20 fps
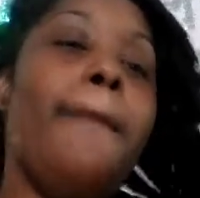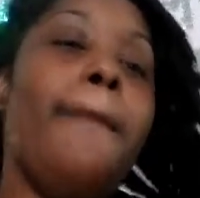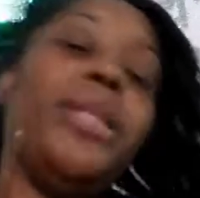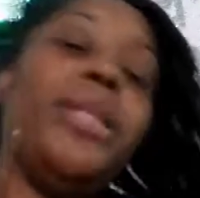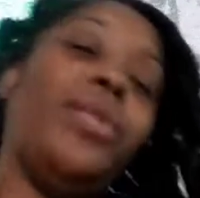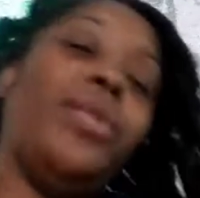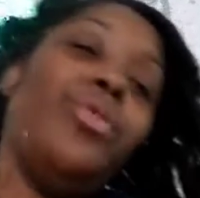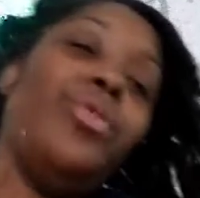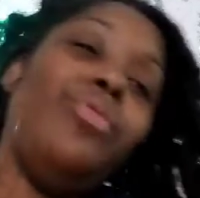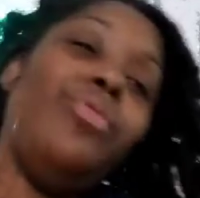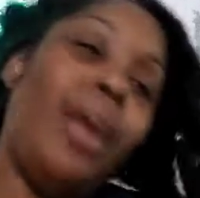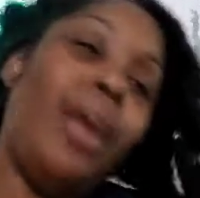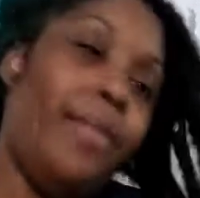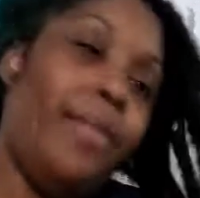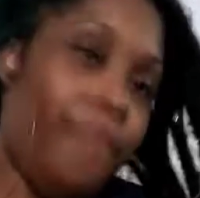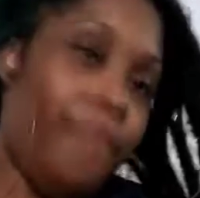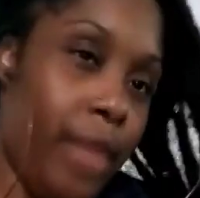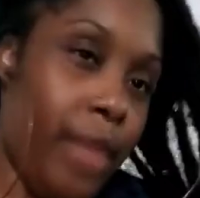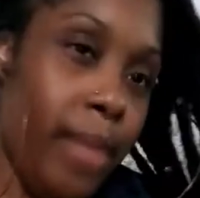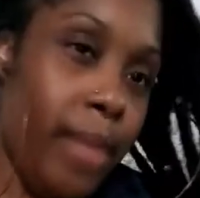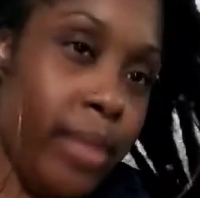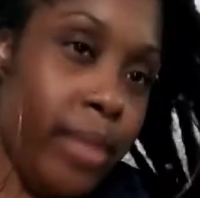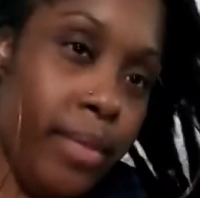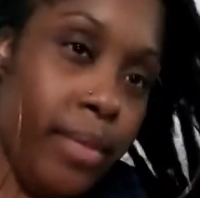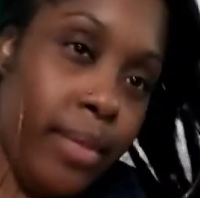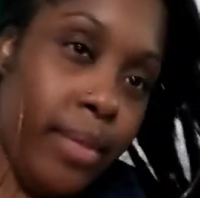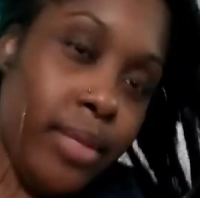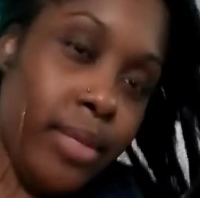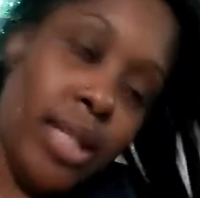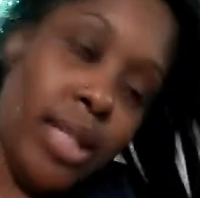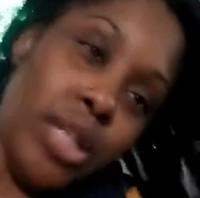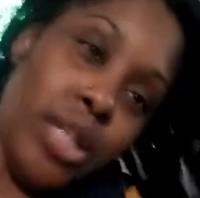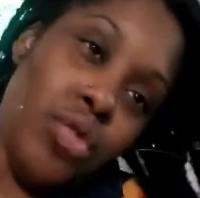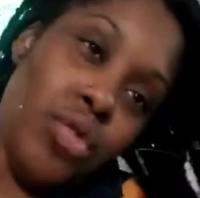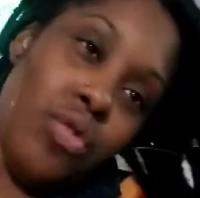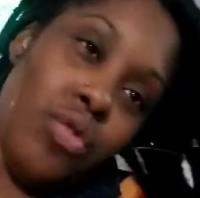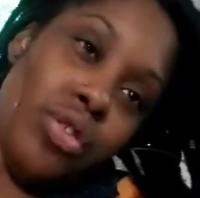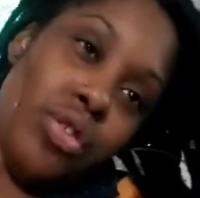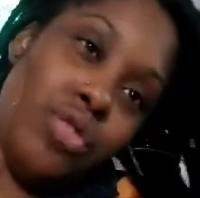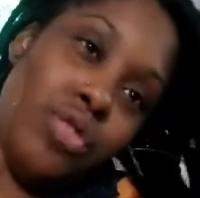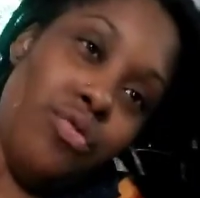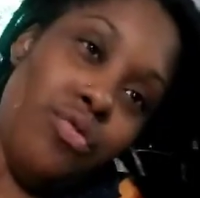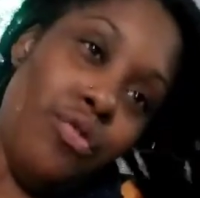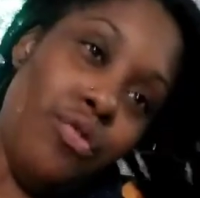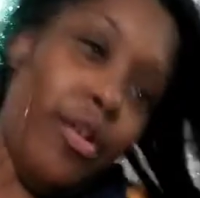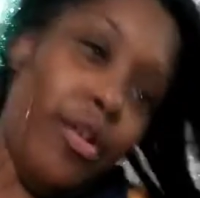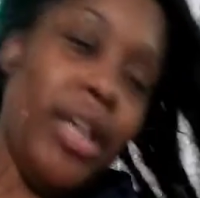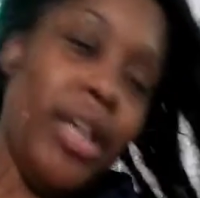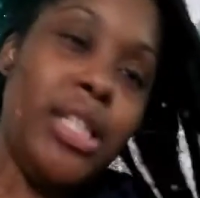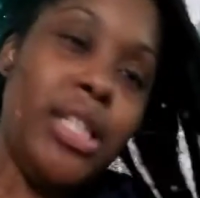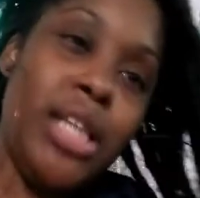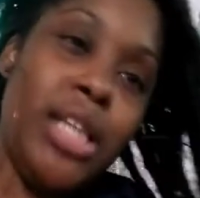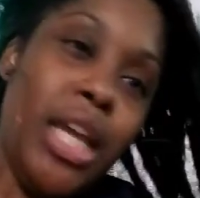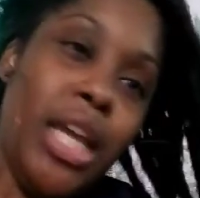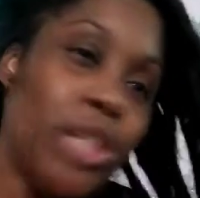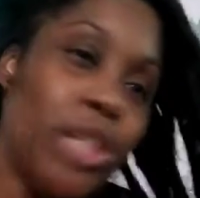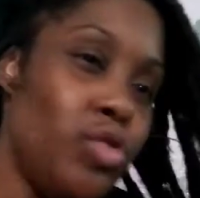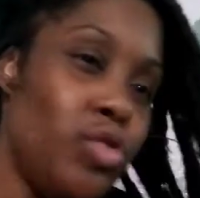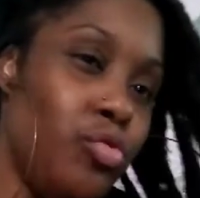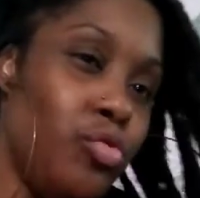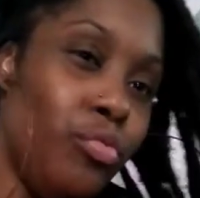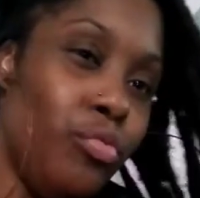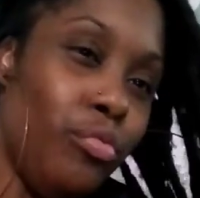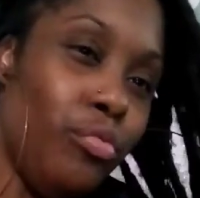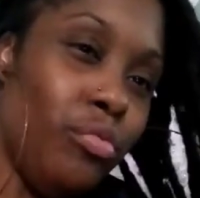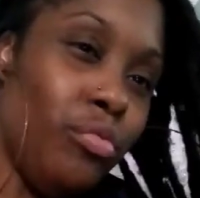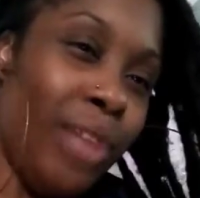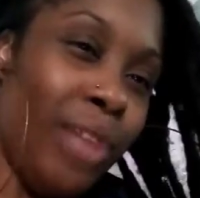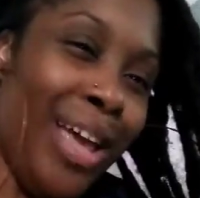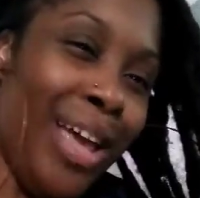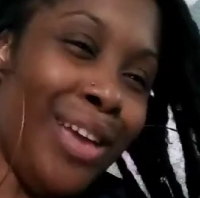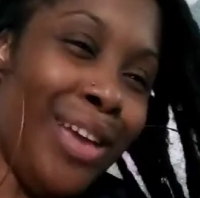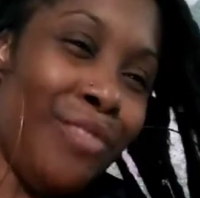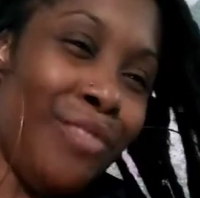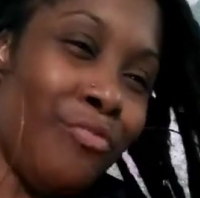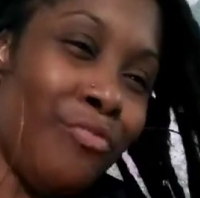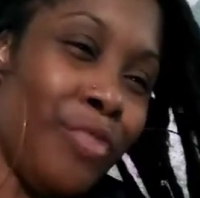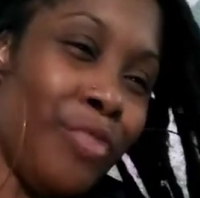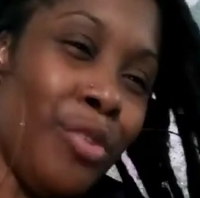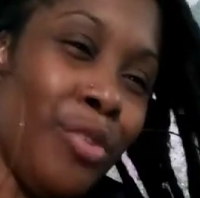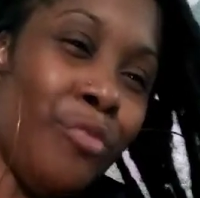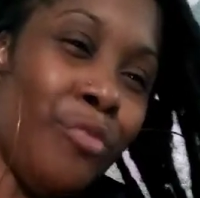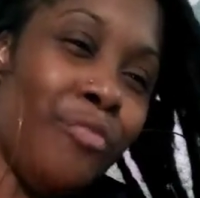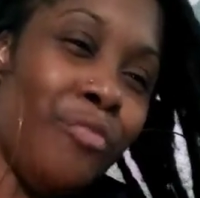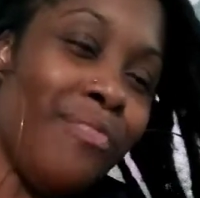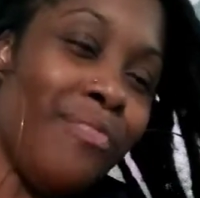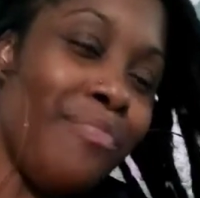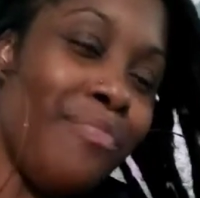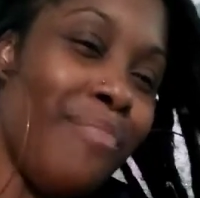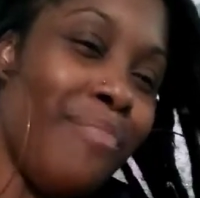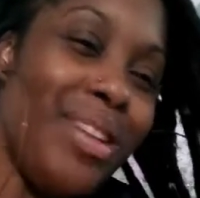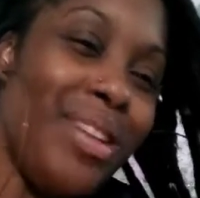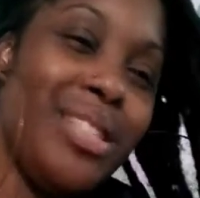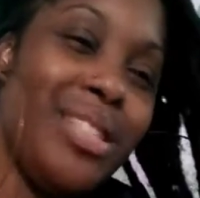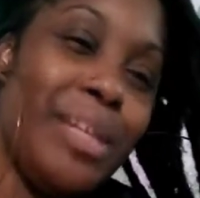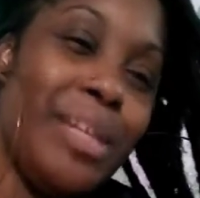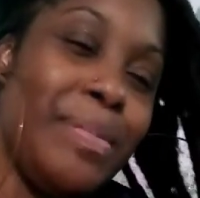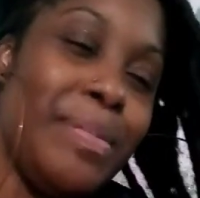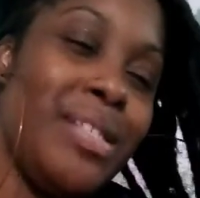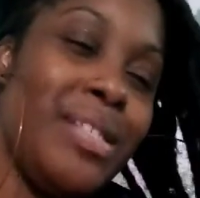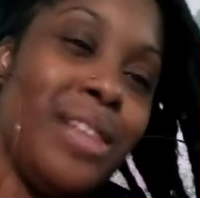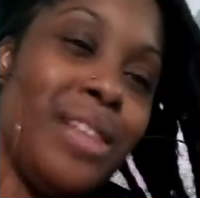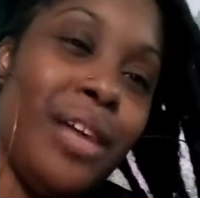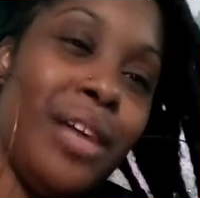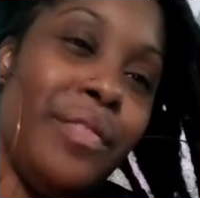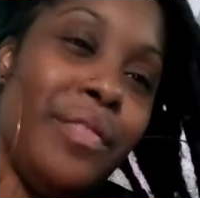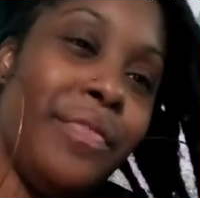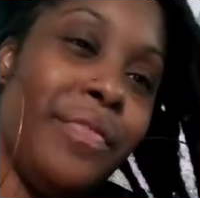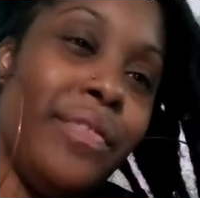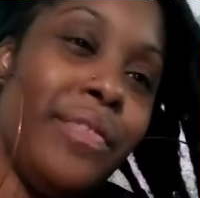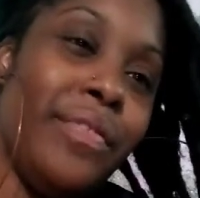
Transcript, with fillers: But then when you got family members that talk to you crazy and do like real messed up stuff